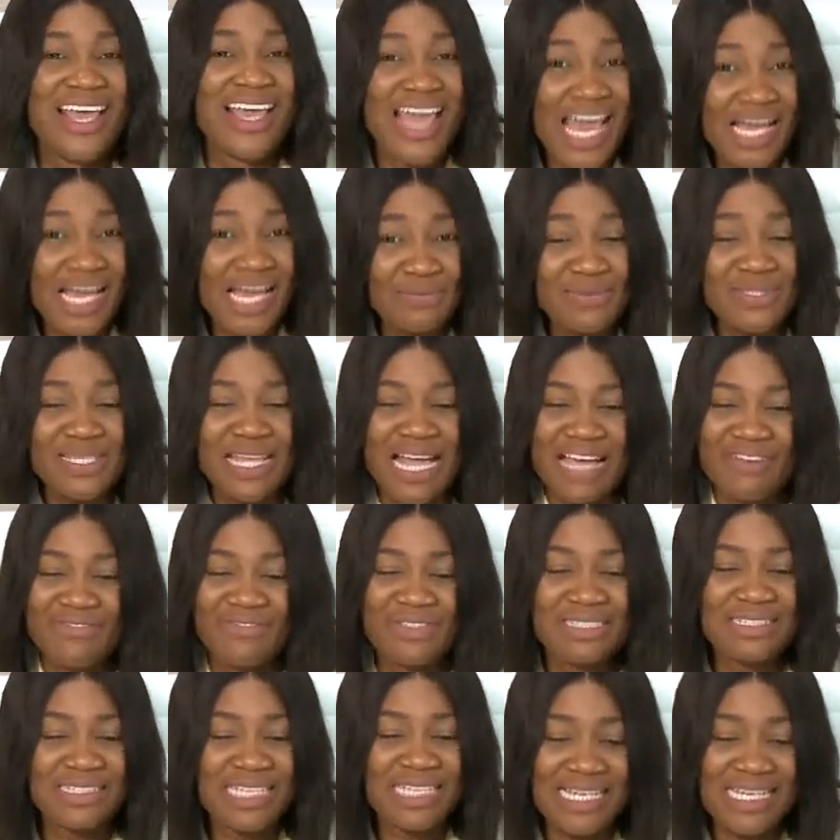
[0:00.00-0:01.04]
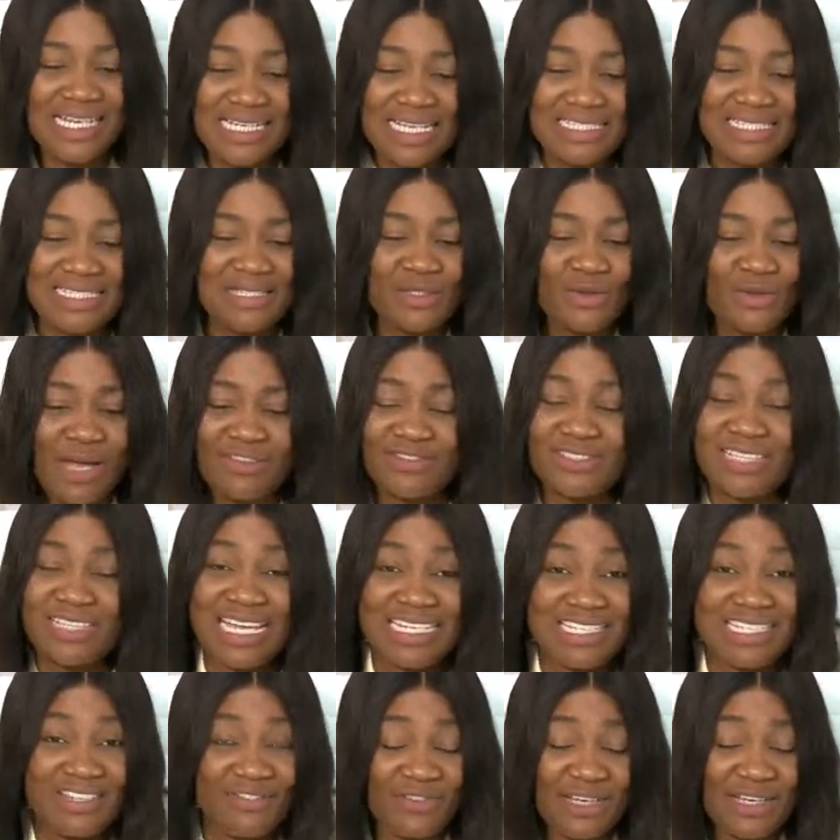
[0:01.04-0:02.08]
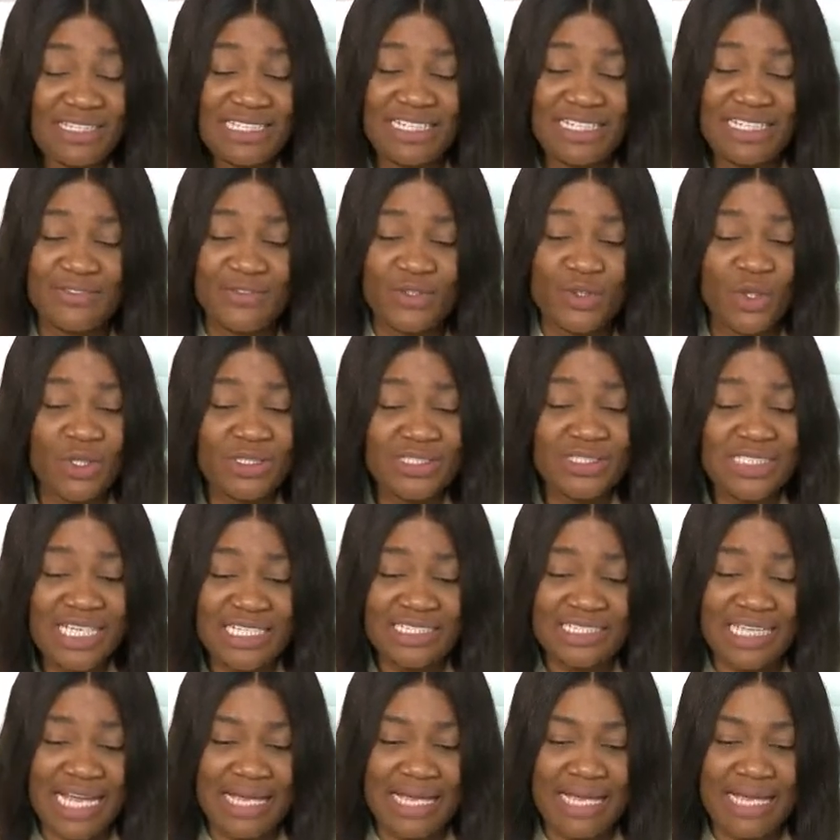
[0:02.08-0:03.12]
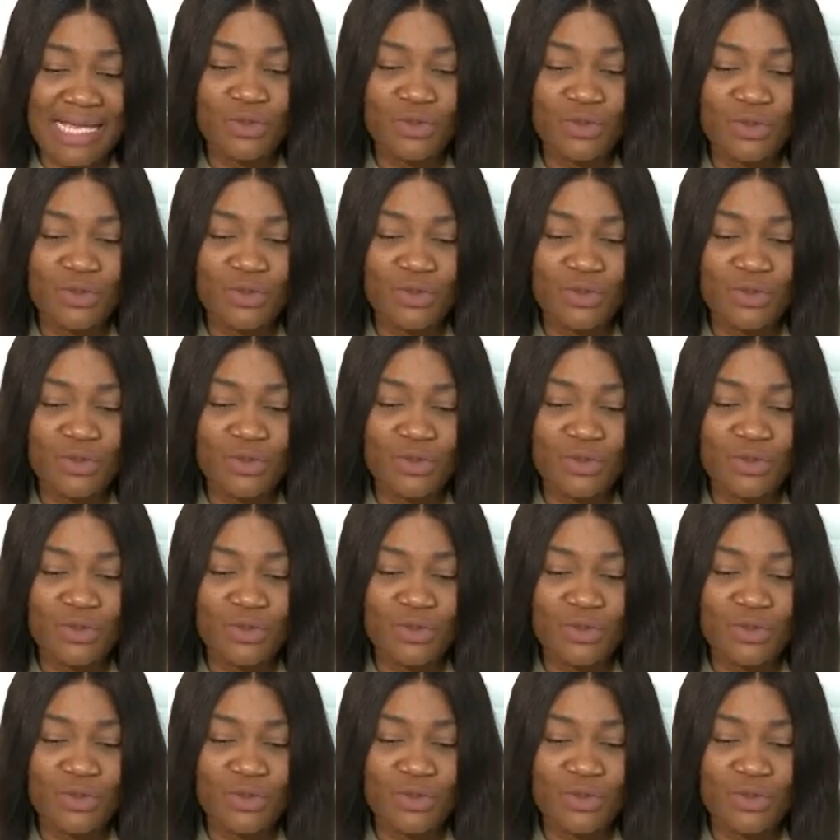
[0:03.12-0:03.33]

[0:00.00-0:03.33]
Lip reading: Herbs have the tendency to have side effects, and if you don't take time,